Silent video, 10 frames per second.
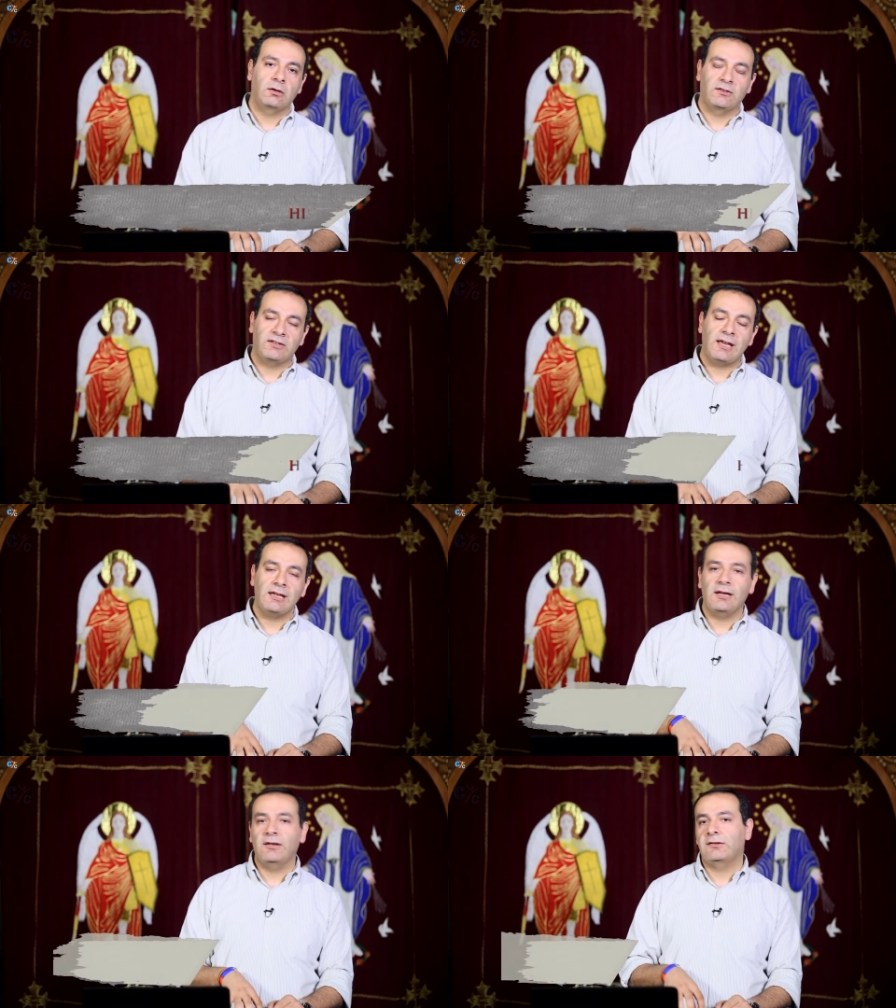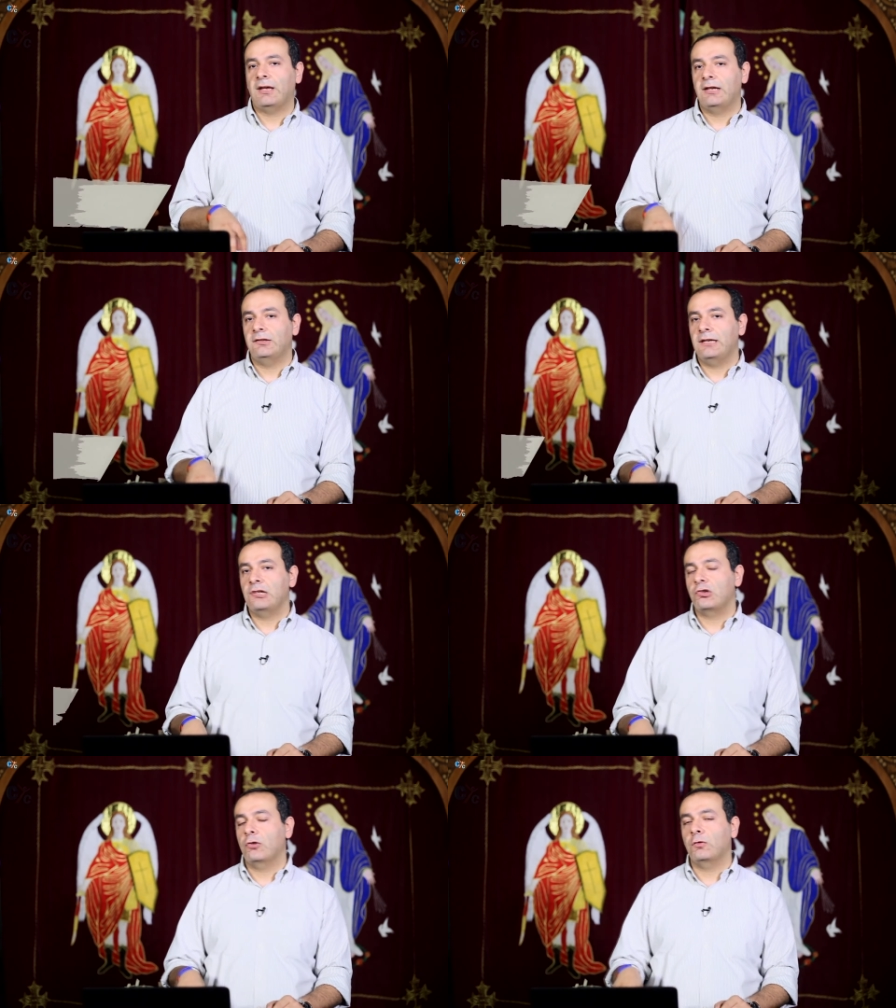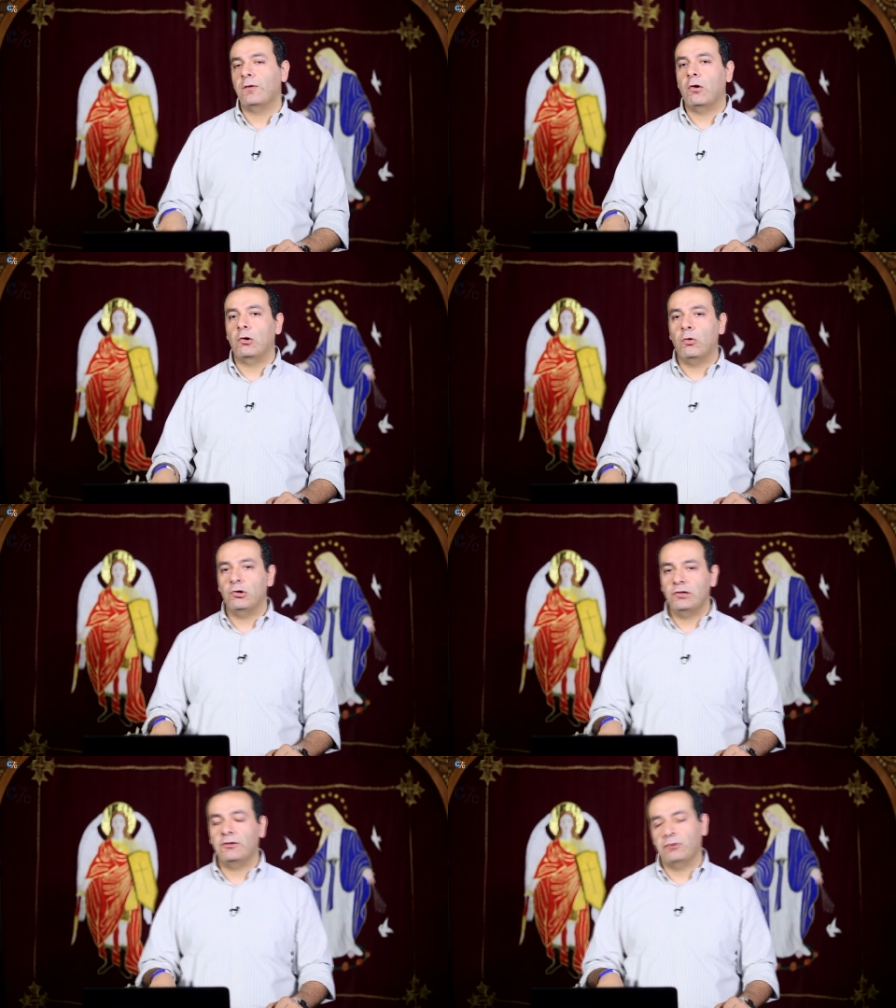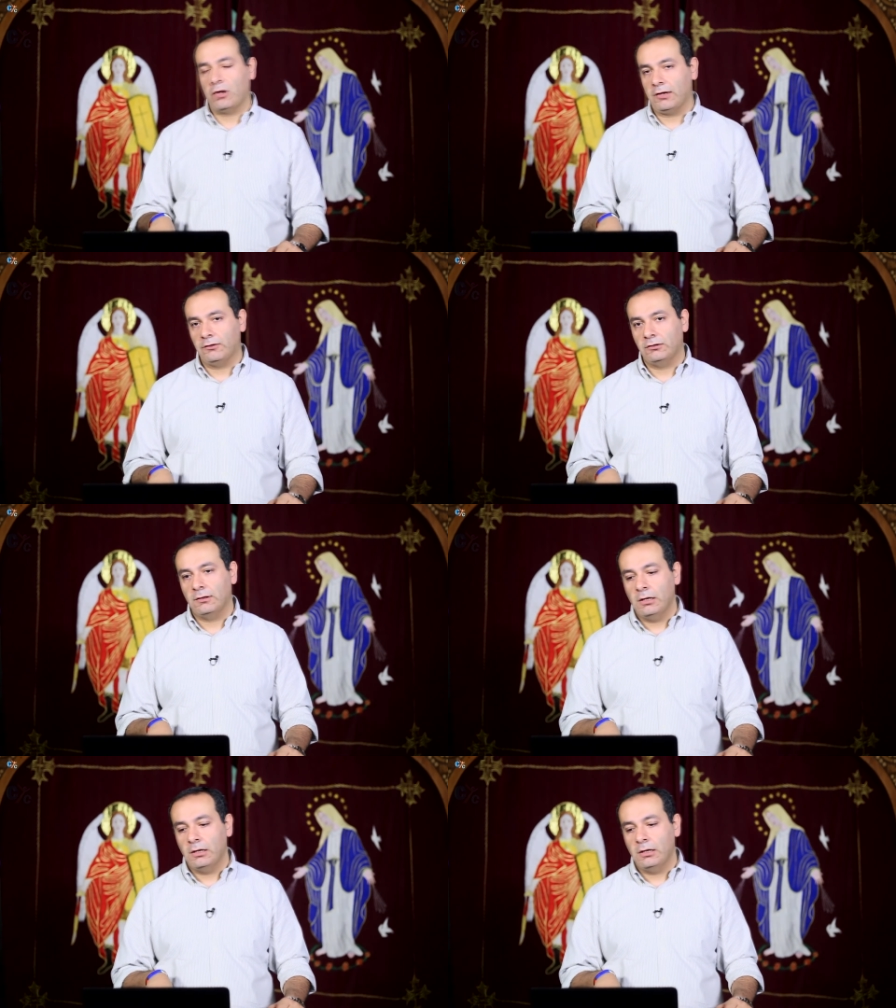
sayings and teachings of our Lord Jesus Christ.